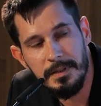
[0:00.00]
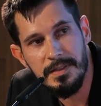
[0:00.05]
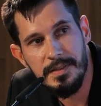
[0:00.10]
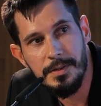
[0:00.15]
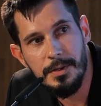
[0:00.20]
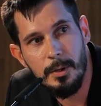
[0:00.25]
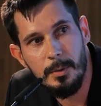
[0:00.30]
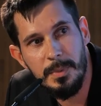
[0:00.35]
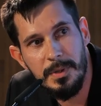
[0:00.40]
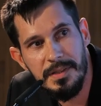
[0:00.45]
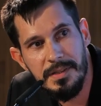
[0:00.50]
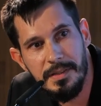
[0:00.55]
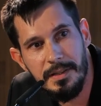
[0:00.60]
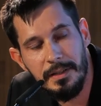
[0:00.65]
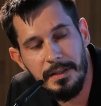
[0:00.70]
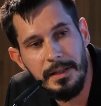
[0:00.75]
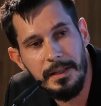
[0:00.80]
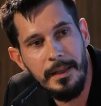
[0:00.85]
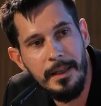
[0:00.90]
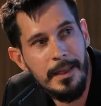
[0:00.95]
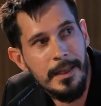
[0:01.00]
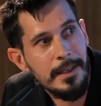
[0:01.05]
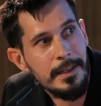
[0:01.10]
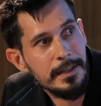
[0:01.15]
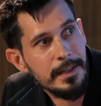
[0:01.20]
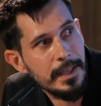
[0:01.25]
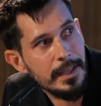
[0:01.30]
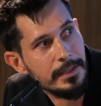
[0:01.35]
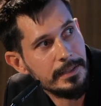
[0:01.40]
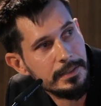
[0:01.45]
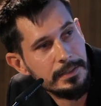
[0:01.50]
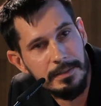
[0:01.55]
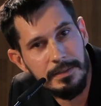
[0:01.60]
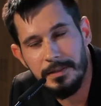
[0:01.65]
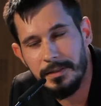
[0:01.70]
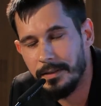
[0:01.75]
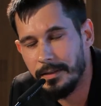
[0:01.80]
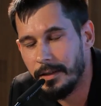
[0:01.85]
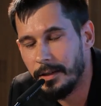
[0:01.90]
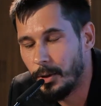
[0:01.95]
so basically
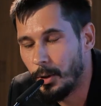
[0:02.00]
the